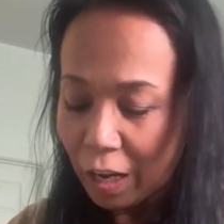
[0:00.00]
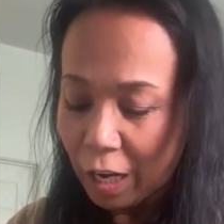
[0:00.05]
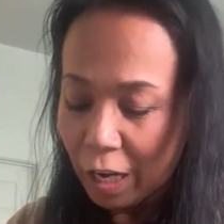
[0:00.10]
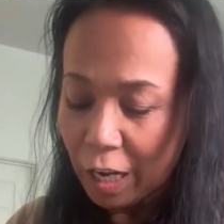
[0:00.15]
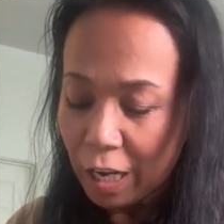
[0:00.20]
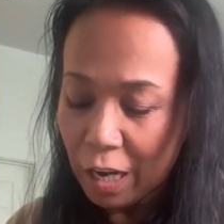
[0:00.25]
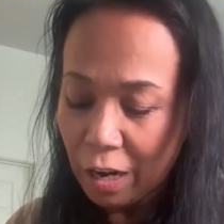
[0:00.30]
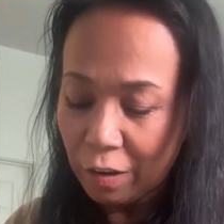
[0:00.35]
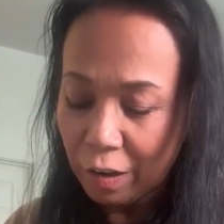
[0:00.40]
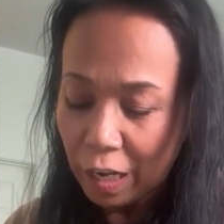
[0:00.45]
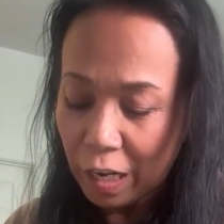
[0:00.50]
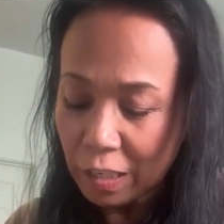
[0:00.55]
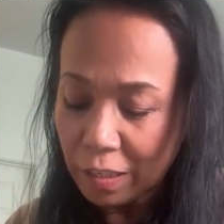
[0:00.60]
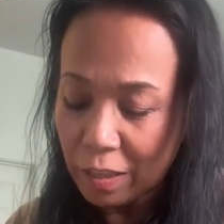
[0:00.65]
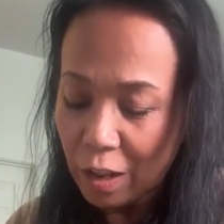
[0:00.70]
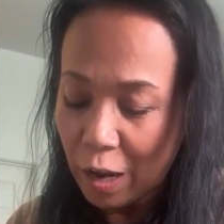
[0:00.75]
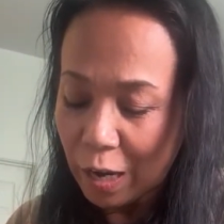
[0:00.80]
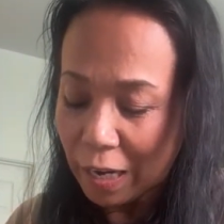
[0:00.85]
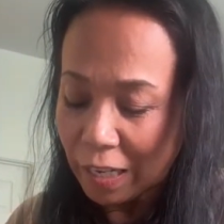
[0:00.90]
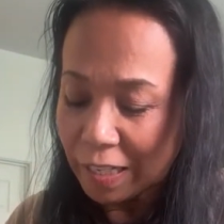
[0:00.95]
You know, it's
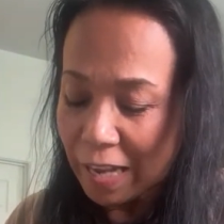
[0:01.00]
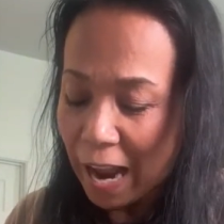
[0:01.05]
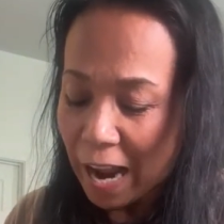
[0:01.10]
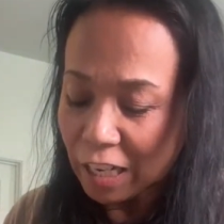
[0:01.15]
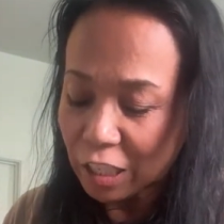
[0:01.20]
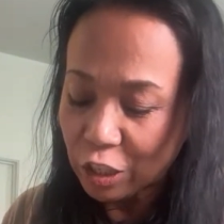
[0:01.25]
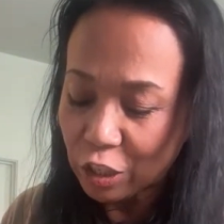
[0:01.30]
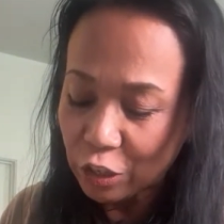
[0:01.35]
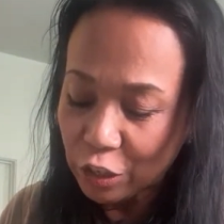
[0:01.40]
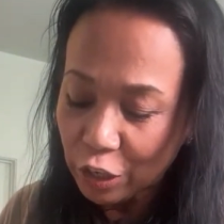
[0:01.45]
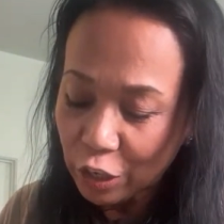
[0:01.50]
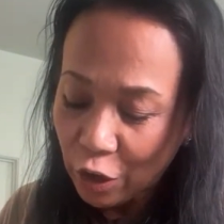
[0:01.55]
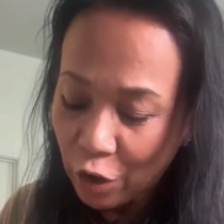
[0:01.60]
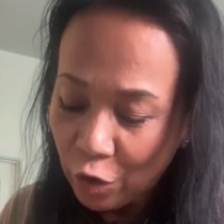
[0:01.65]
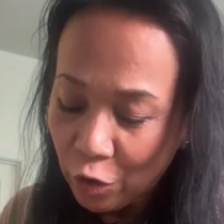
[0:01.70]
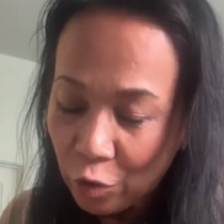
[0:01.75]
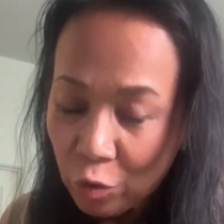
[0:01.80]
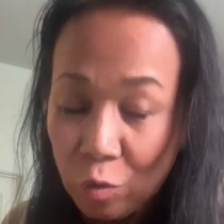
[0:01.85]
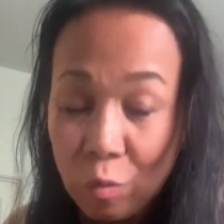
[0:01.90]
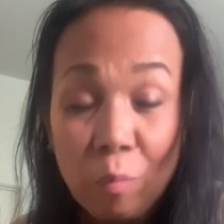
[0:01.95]
not attached to the
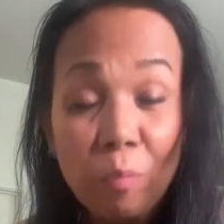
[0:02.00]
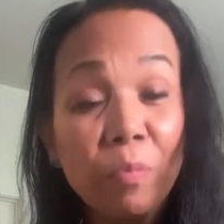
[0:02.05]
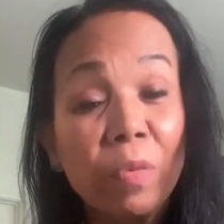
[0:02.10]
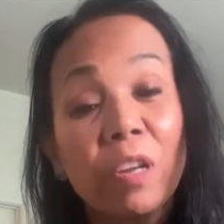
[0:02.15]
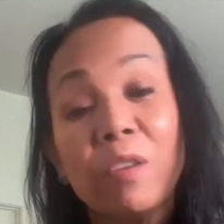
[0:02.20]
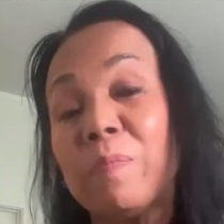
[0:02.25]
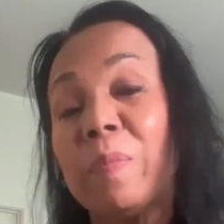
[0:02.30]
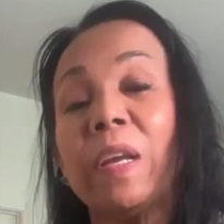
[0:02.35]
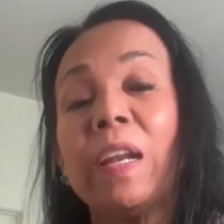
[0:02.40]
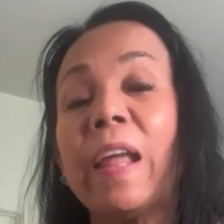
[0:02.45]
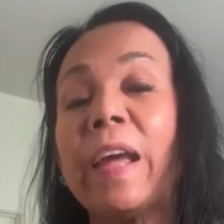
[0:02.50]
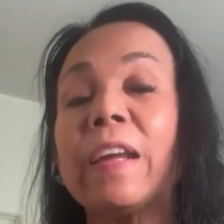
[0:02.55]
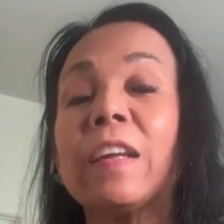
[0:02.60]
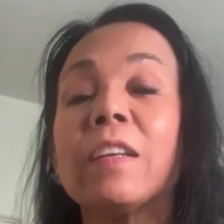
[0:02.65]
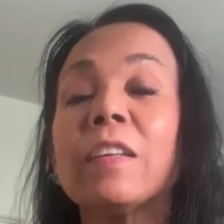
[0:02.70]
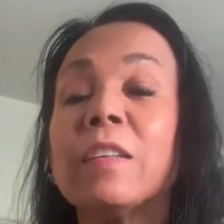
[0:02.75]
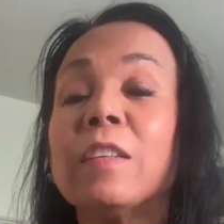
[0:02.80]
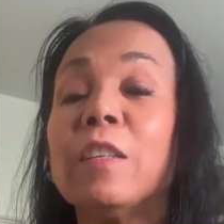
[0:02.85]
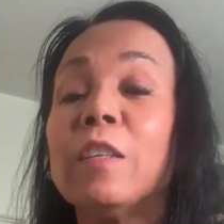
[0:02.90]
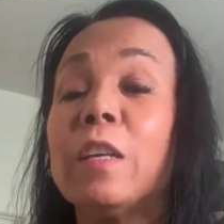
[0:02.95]
home. It'll be like
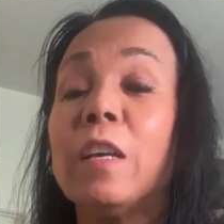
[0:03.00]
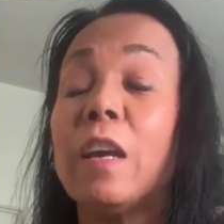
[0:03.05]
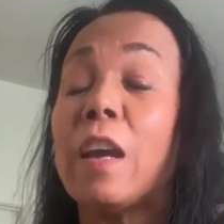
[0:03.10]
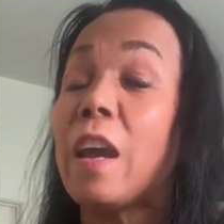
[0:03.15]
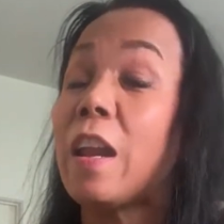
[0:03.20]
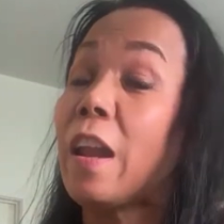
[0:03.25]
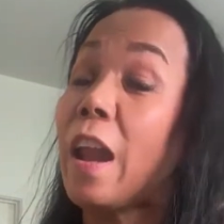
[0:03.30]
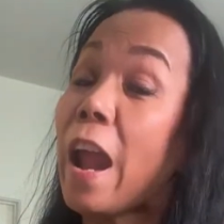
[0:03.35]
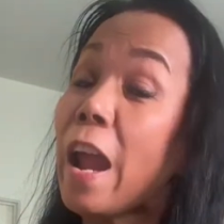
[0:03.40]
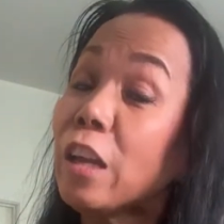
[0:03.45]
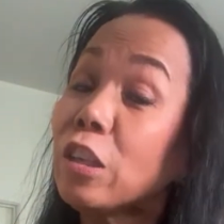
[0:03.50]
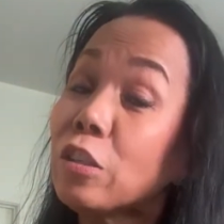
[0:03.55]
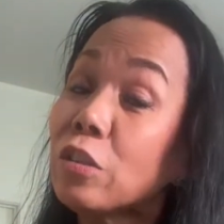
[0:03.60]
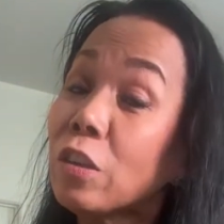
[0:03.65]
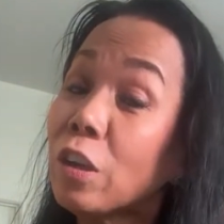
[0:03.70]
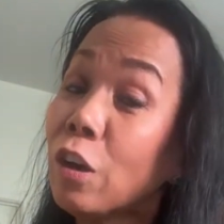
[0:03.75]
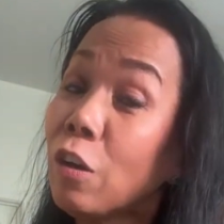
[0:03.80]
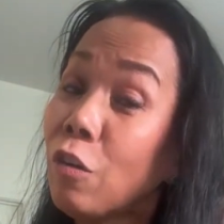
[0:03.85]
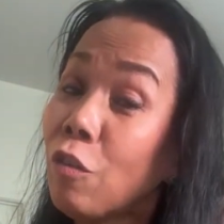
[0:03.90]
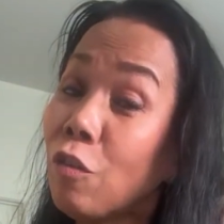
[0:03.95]
an extra
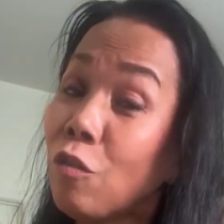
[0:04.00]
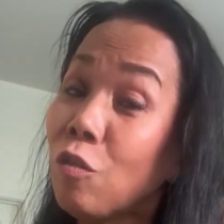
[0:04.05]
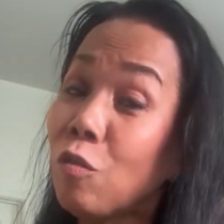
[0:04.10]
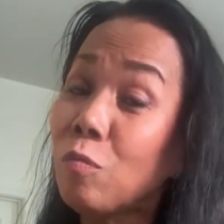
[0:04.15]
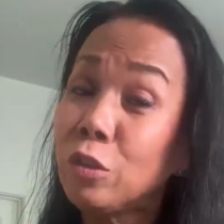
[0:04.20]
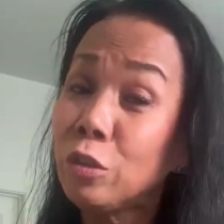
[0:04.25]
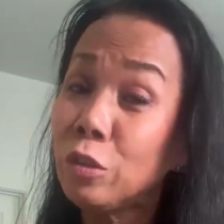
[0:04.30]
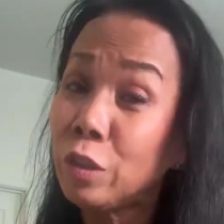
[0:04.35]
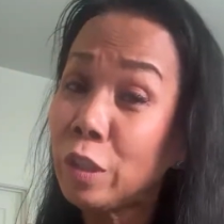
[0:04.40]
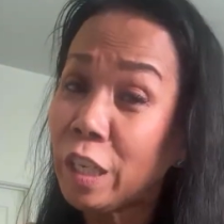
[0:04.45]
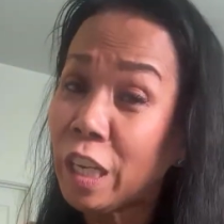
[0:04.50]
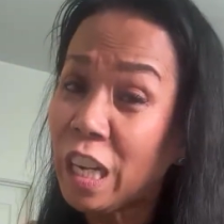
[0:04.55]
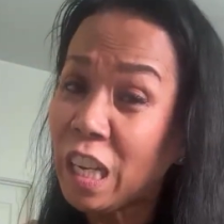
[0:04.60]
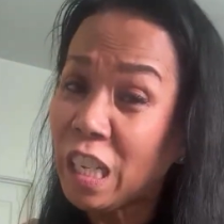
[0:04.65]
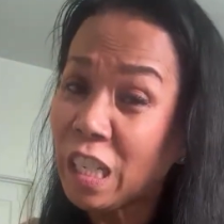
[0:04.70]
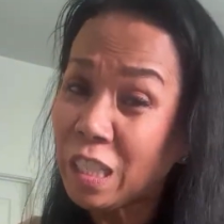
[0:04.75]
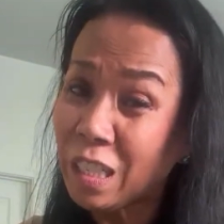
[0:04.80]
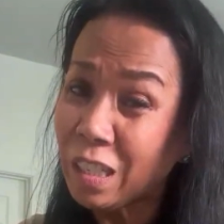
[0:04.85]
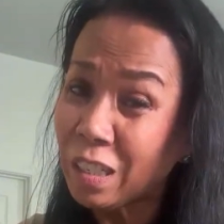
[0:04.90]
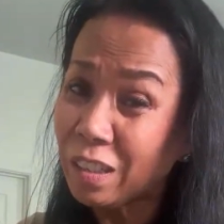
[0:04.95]
home to the
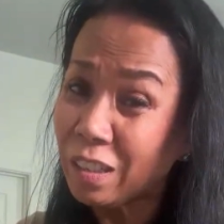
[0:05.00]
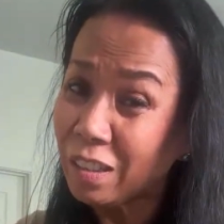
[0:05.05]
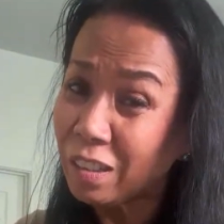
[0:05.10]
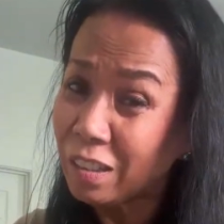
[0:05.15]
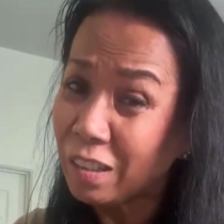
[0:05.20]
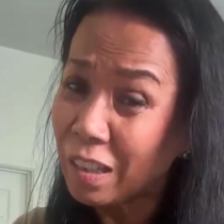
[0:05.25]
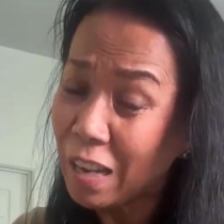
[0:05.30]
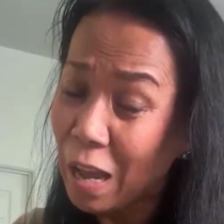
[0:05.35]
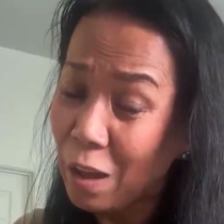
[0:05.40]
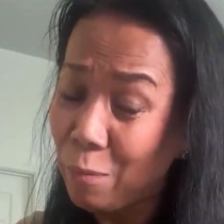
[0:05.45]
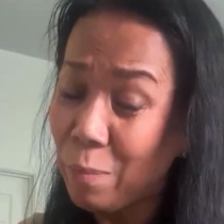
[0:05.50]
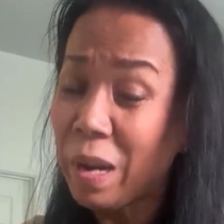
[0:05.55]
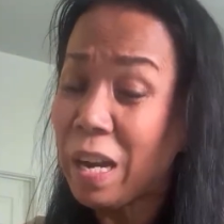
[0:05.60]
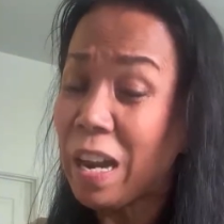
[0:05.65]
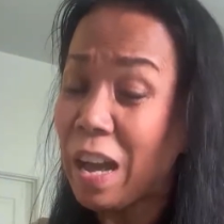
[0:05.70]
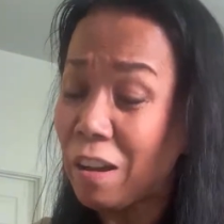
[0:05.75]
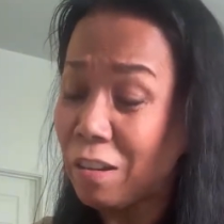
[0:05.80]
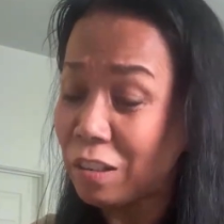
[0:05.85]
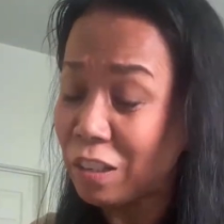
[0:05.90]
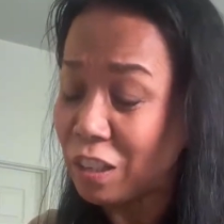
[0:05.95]
kitchen that's made
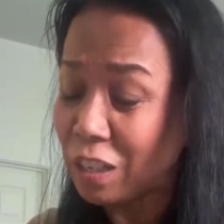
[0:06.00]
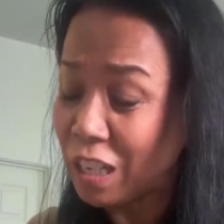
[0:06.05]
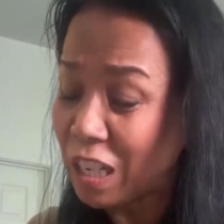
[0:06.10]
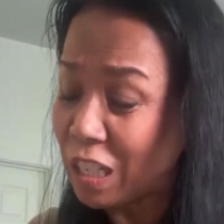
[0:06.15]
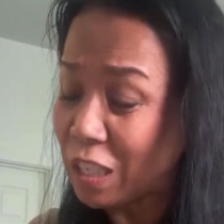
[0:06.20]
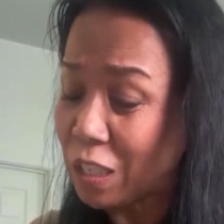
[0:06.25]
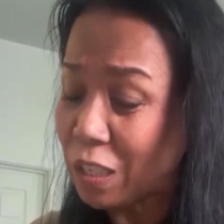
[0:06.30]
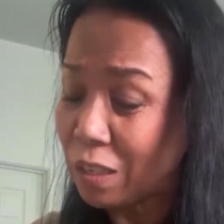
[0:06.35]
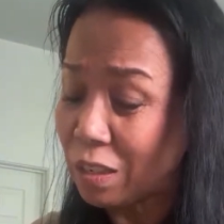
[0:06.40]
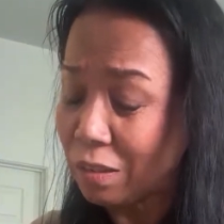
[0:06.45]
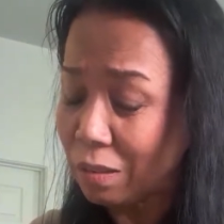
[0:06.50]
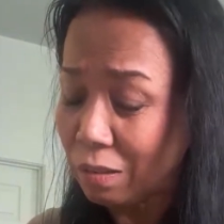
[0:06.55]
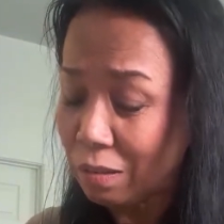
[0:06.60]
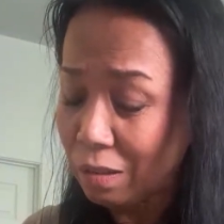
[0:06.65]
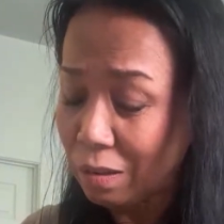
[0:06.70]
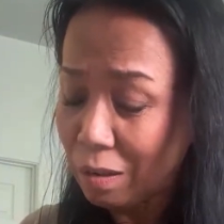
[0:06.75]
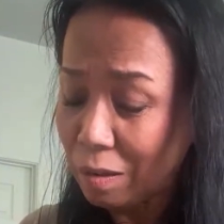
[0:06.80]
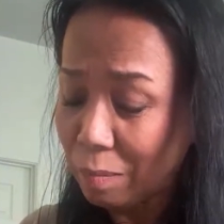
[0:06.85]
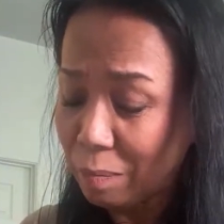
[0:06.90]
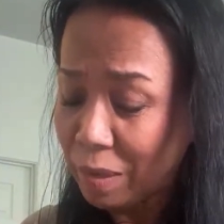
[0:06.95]
out of kitchen,
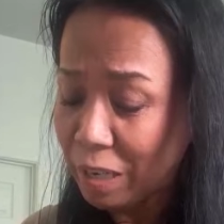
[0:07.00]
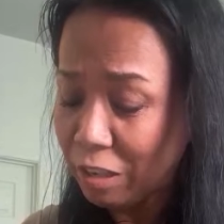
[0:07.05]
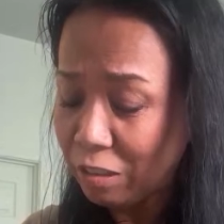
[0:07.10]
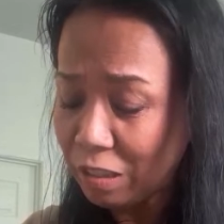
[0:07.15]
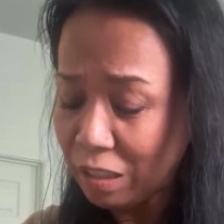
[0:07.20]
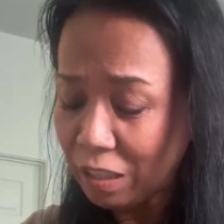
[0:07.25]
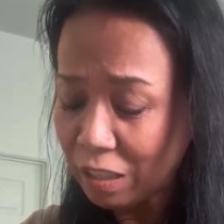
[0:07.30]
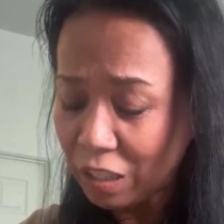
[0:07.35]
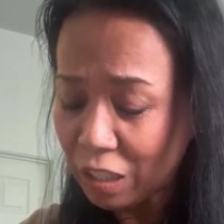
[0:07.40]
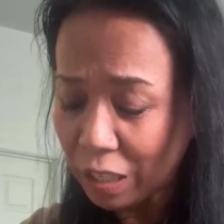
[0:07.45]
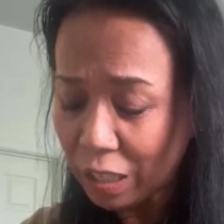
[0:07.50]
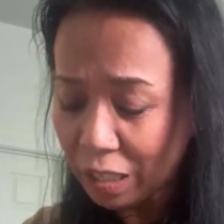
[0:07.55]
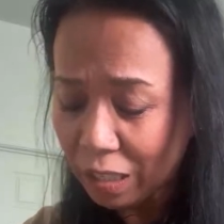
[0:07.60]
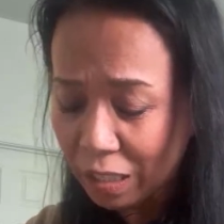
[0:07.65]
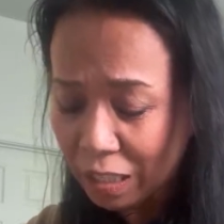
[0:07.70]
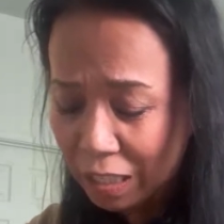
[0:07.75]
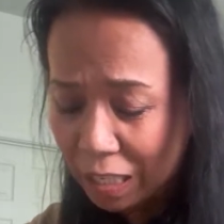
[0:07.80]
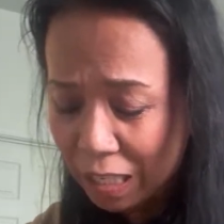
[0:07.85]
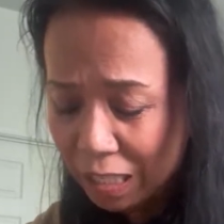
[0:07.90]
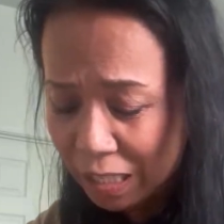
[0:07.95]
purely
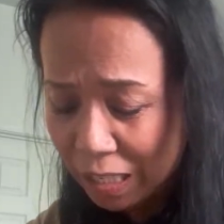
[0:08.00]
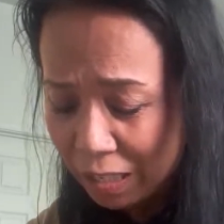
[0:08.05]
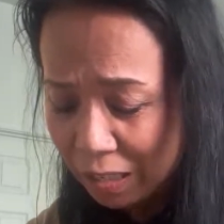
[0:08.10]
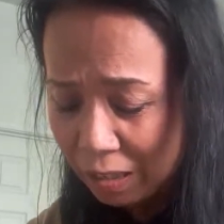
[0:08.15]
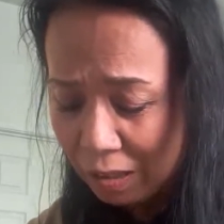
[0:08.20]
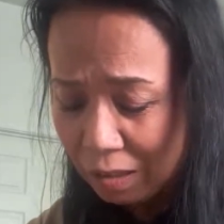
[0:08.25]
kitchen.